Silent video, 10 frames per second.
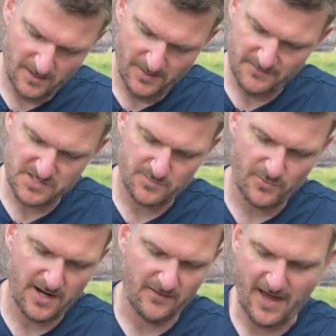bit of a
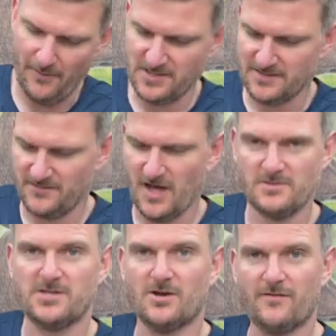spring there, which I've
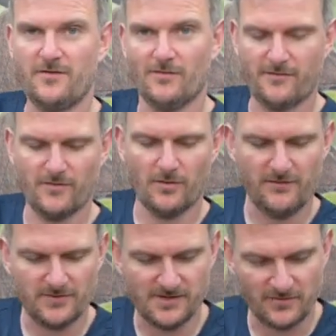noted on a few of the 4
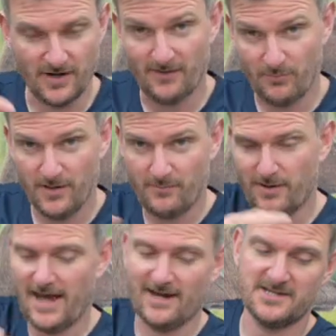reviews I've done. I'll put a
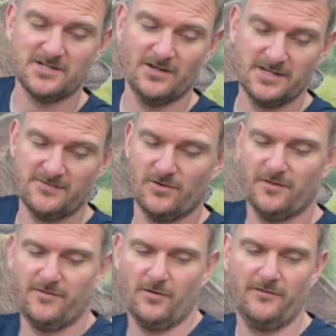playlist on this for all
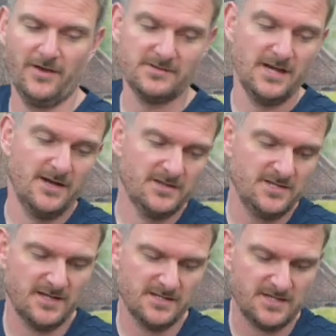the 4 reviews
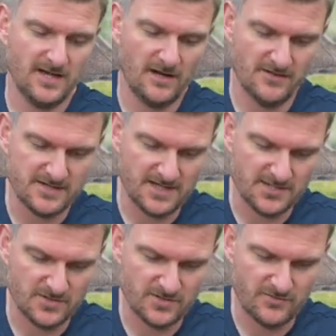so you can see a lot of the
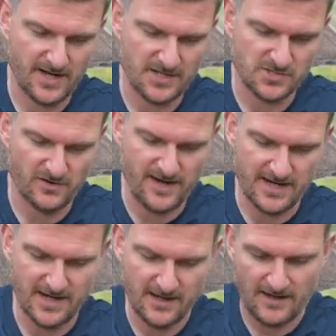600 range
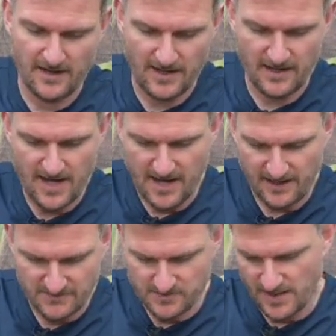already. And that
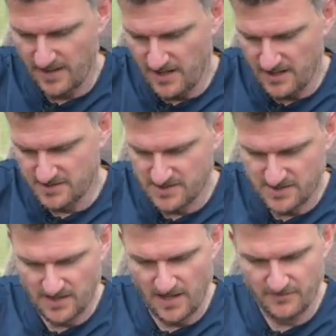gives me nice,
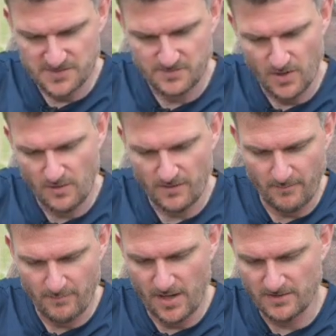slow,
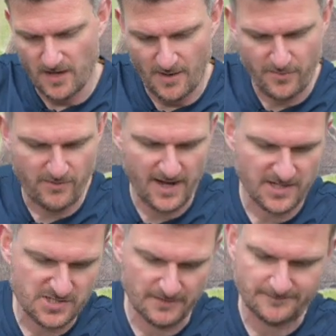smooth bolt
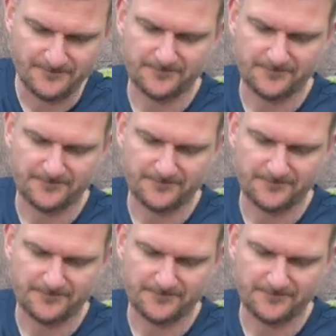operation.